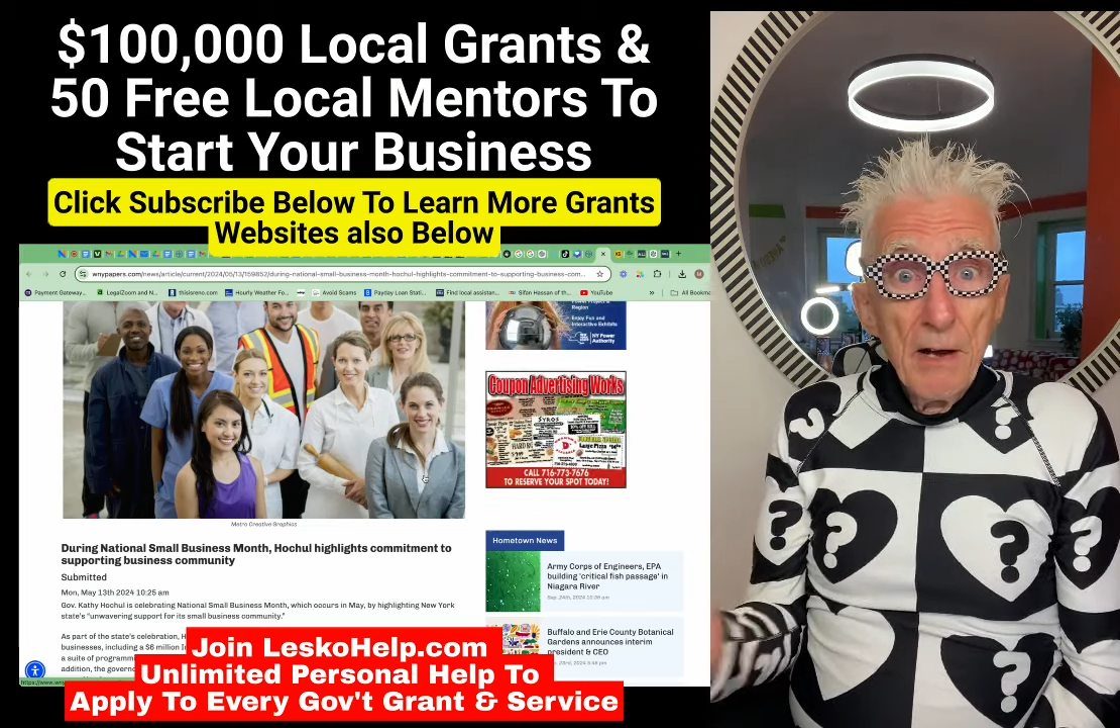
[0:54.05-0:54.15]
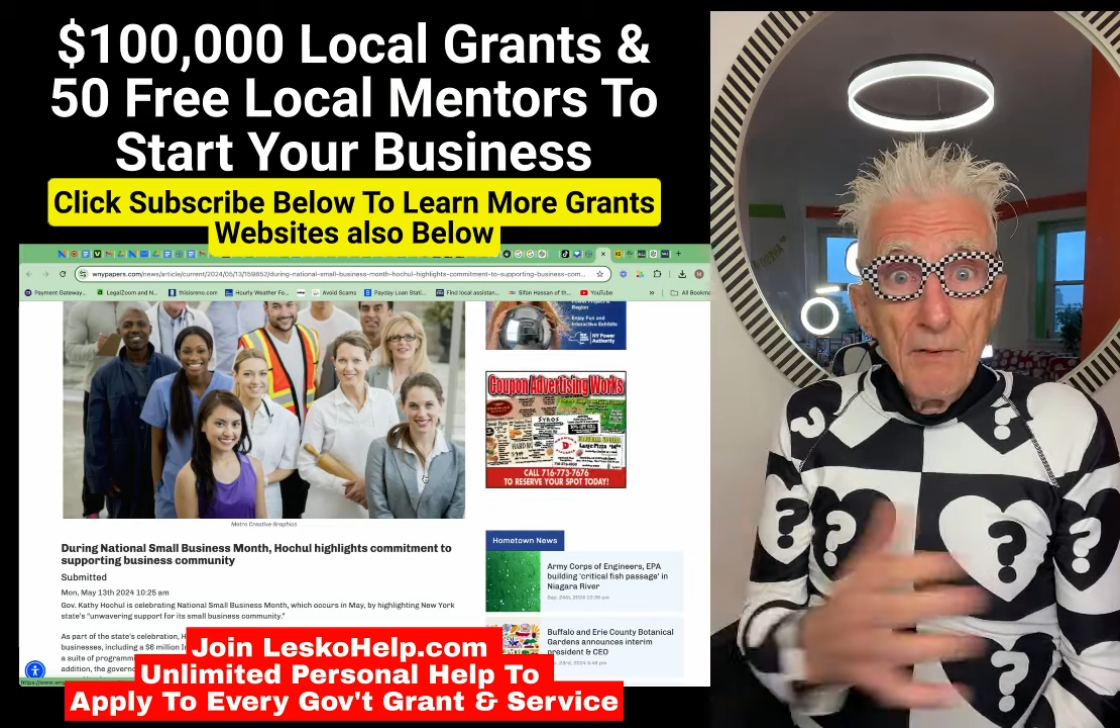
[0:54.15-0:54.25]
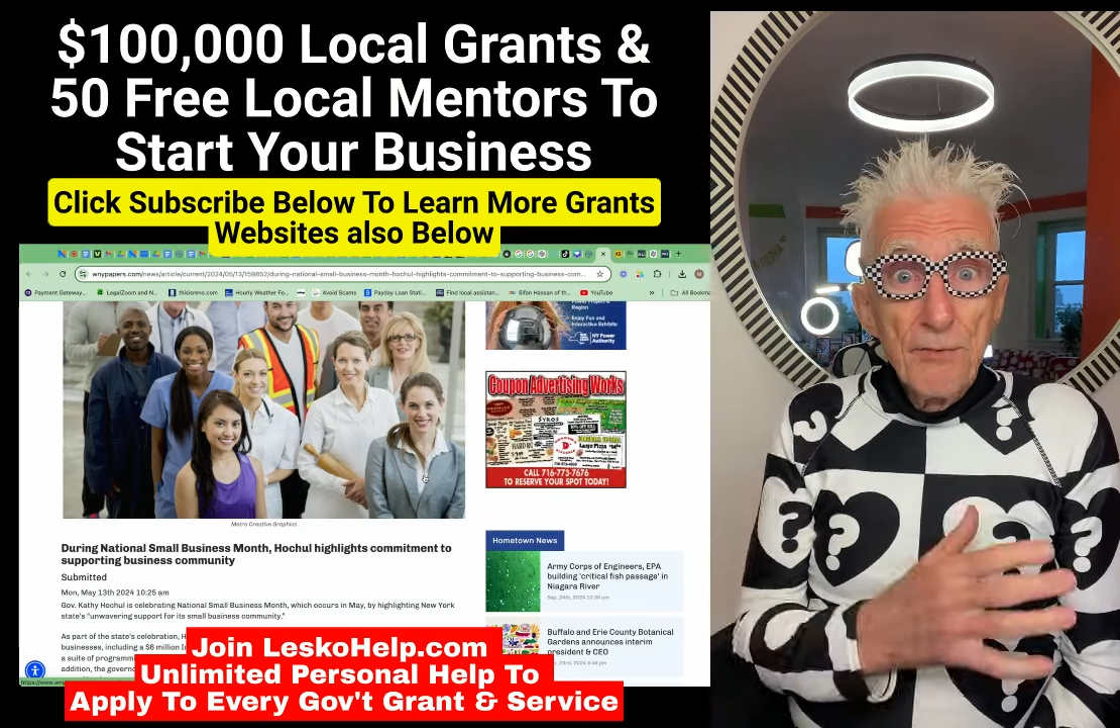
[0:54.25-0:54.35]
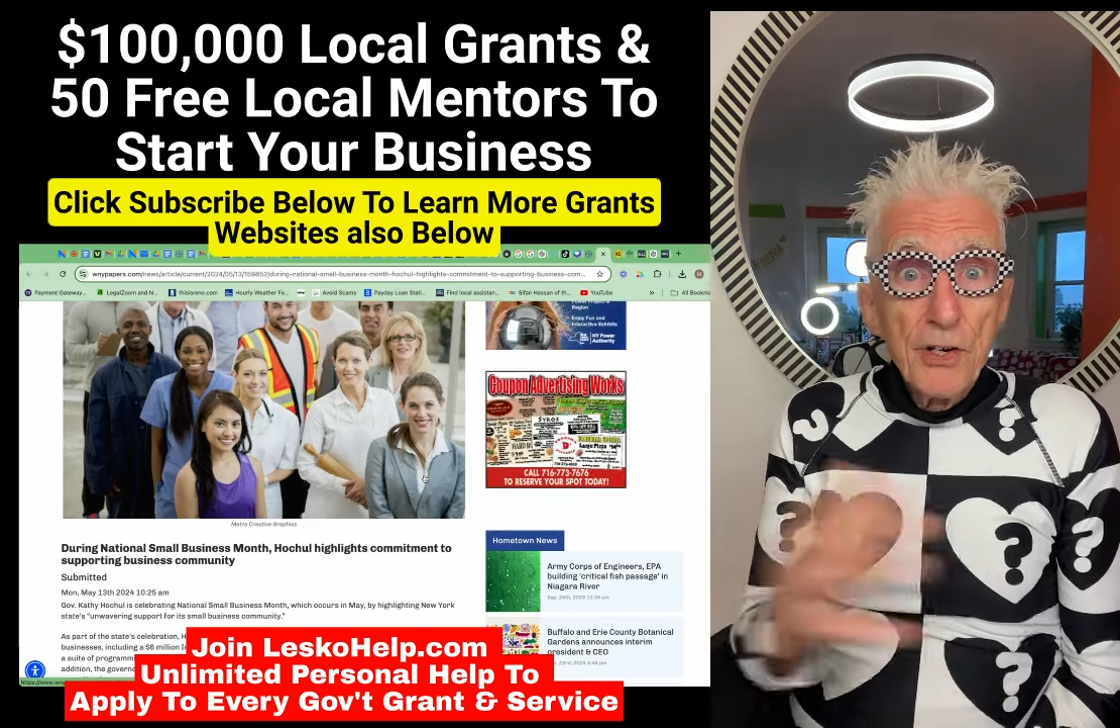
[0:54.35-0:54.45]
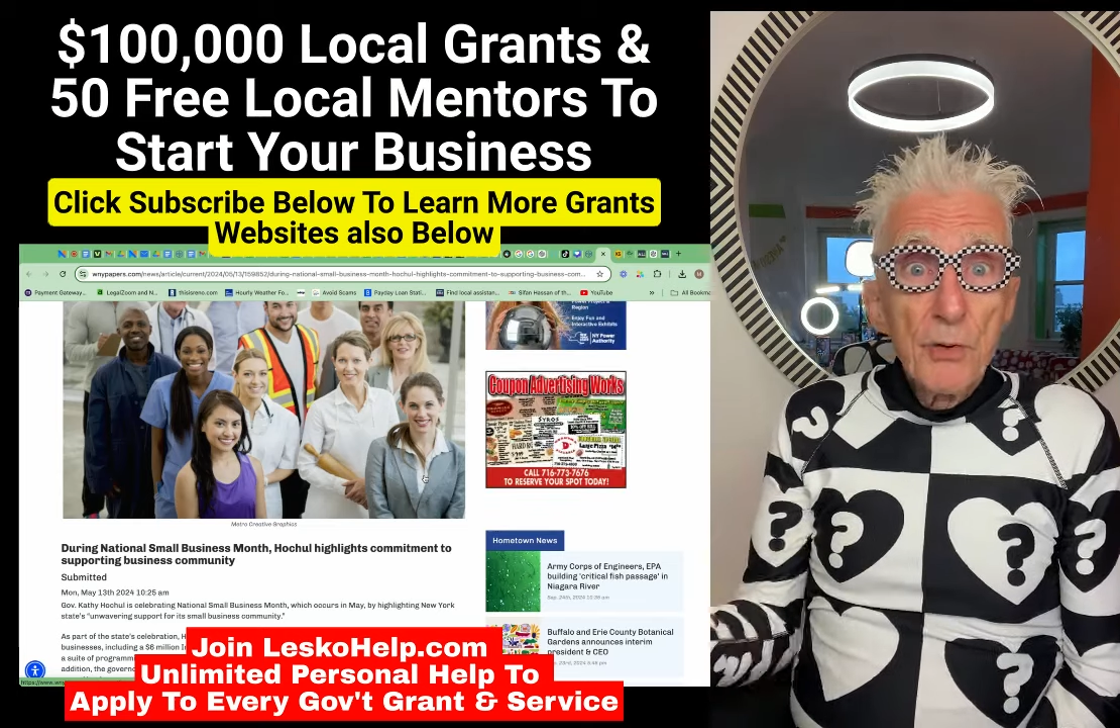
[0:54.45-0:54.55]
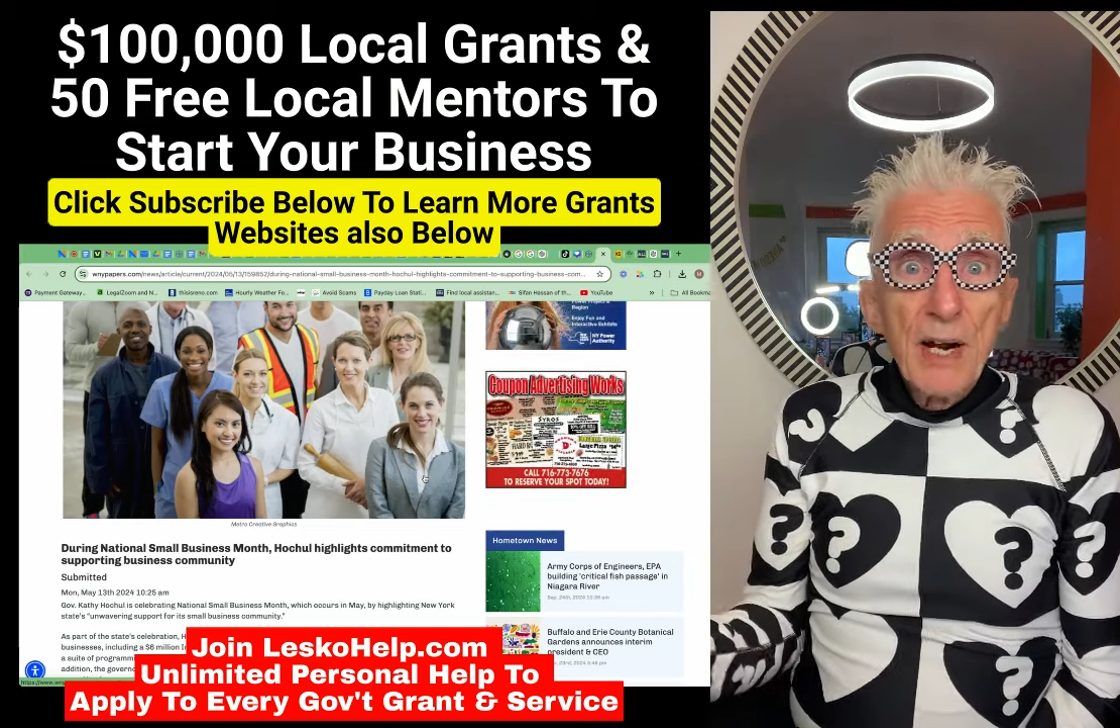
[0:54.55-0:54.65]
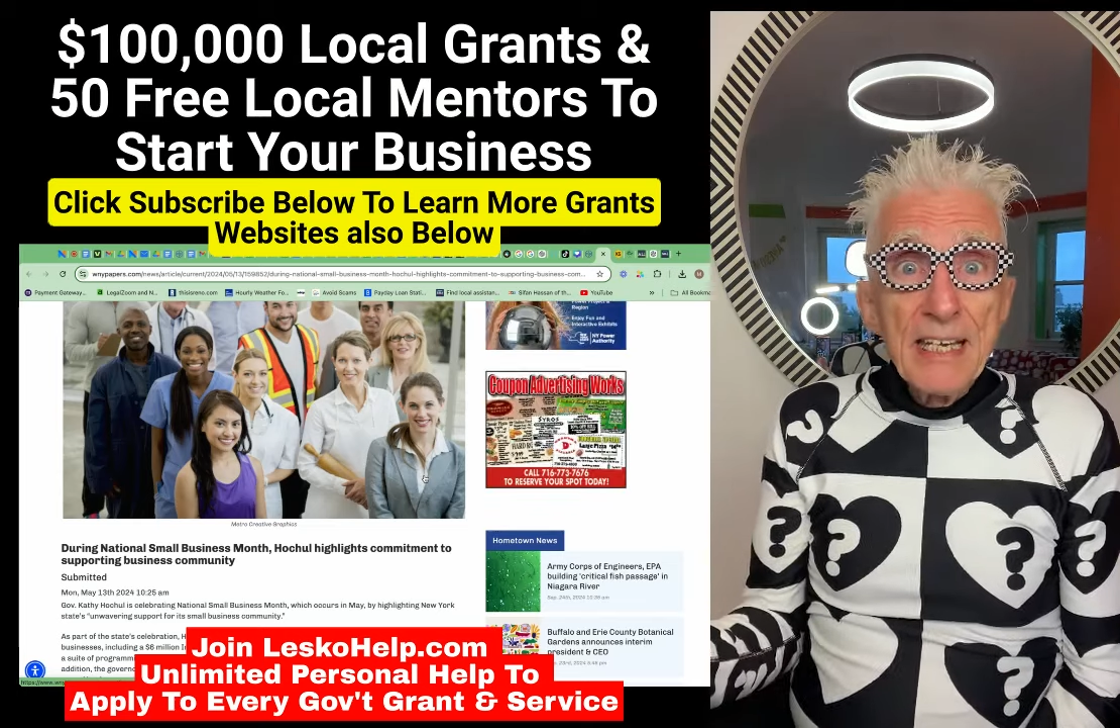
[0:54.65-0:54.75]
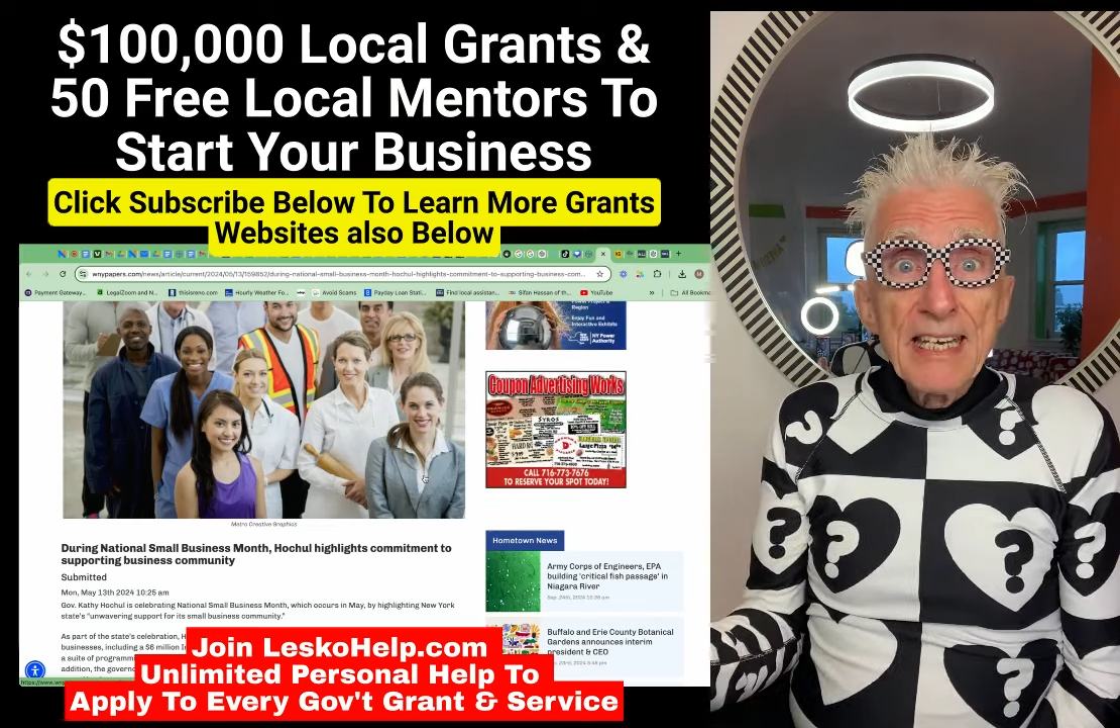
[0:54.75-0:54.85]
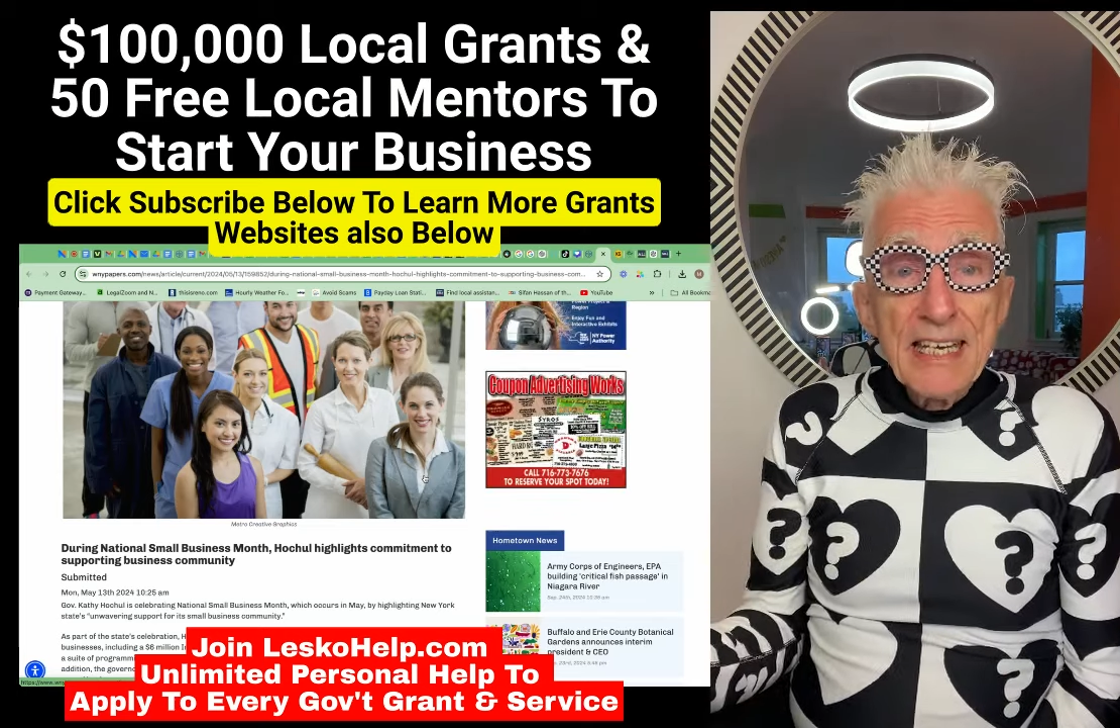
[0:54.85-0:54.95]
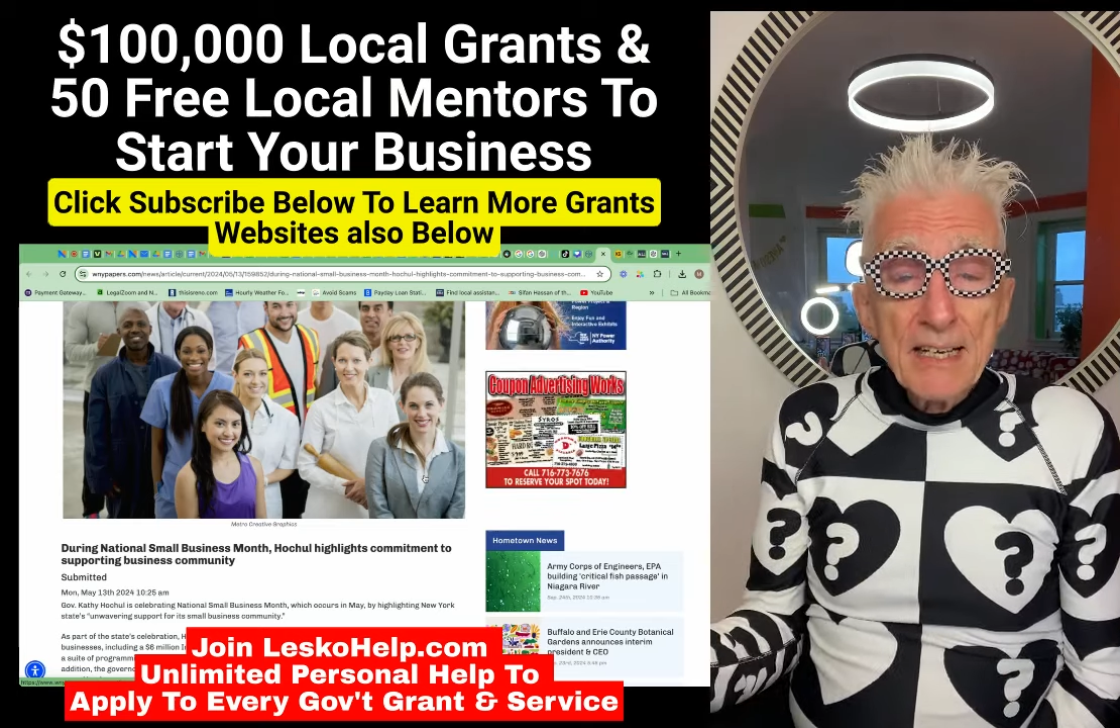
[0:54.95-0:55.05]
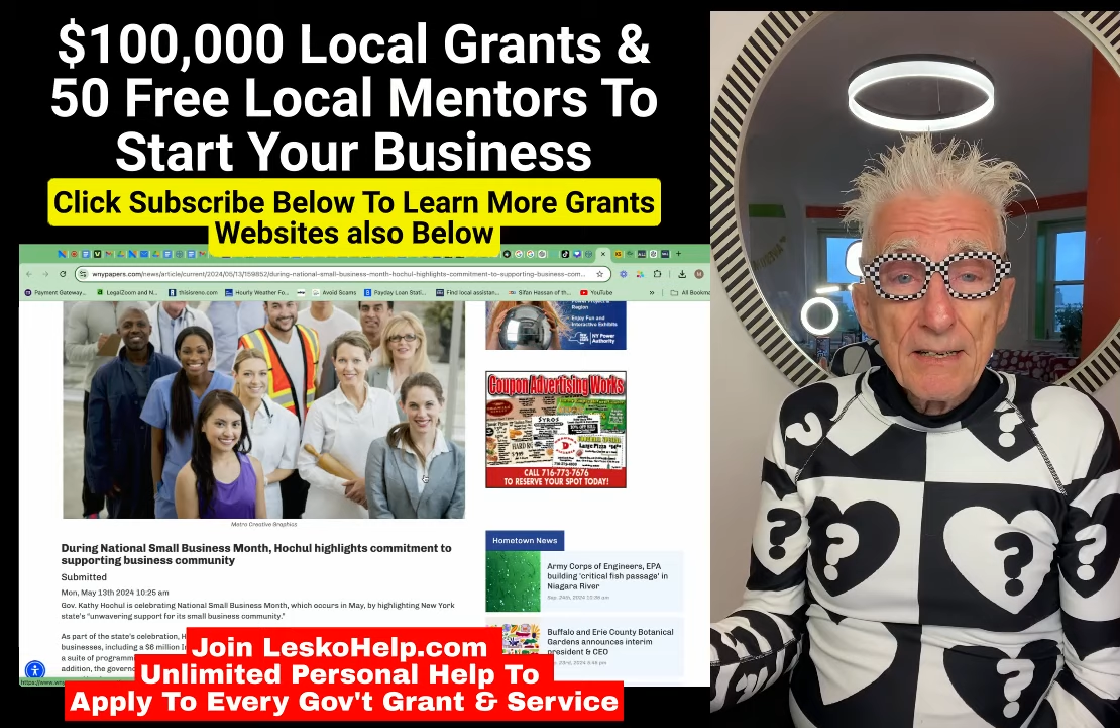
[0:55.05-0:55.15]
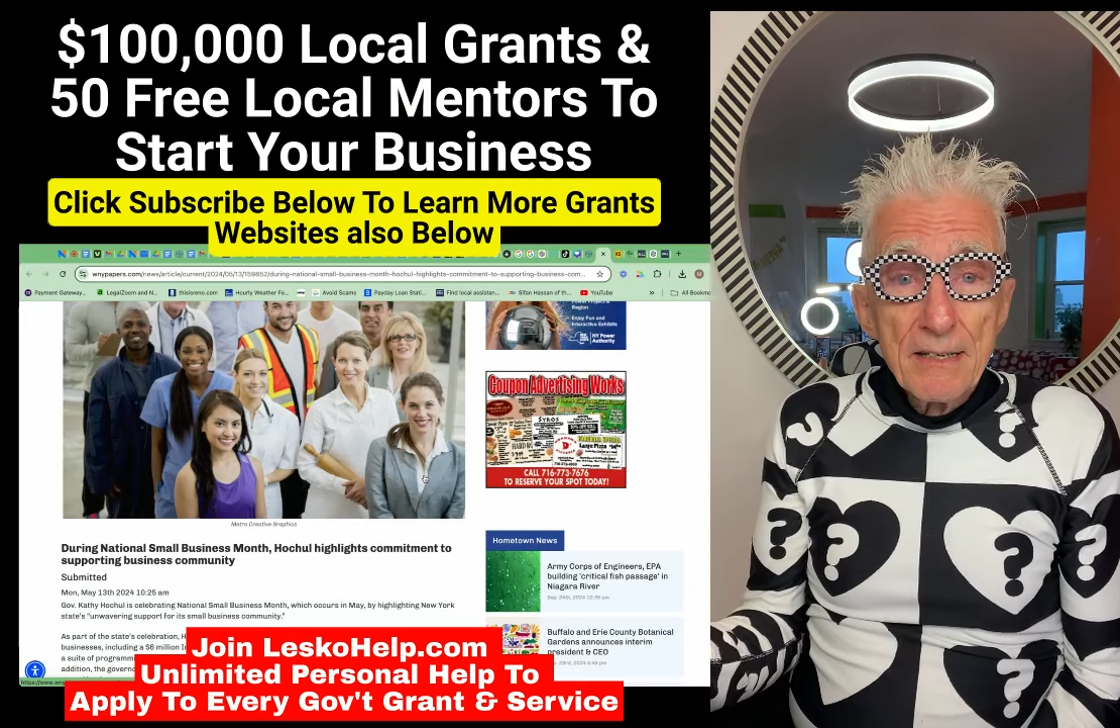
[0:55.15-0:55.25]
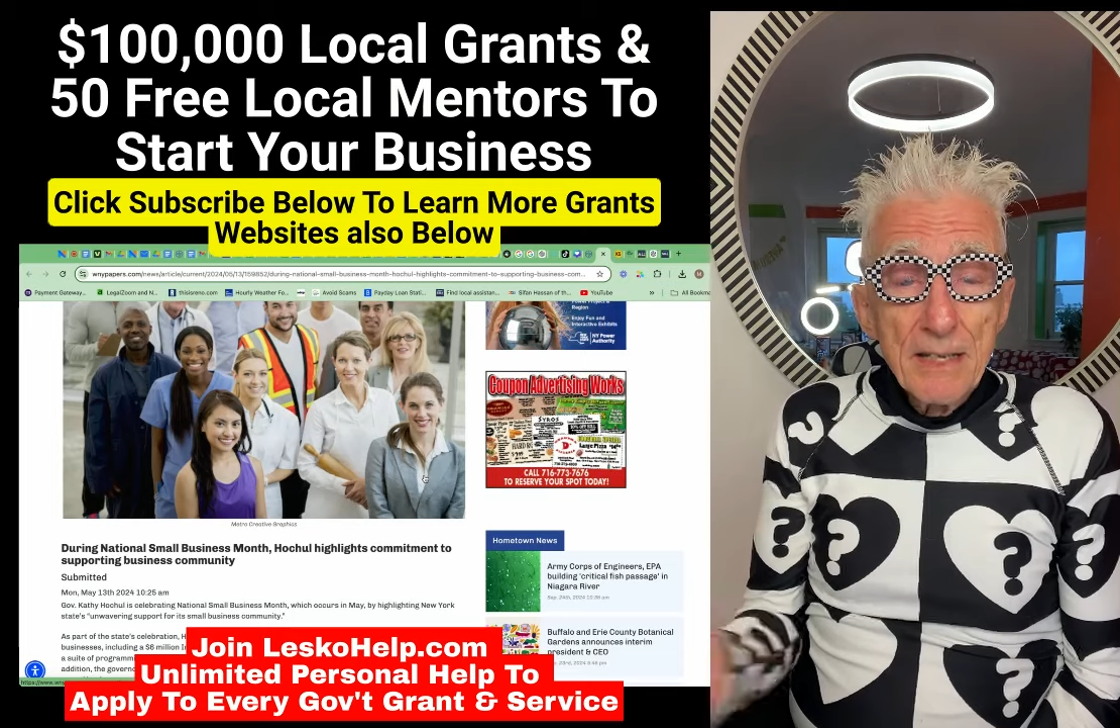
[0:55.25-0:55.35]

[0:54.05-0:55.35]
for your idea.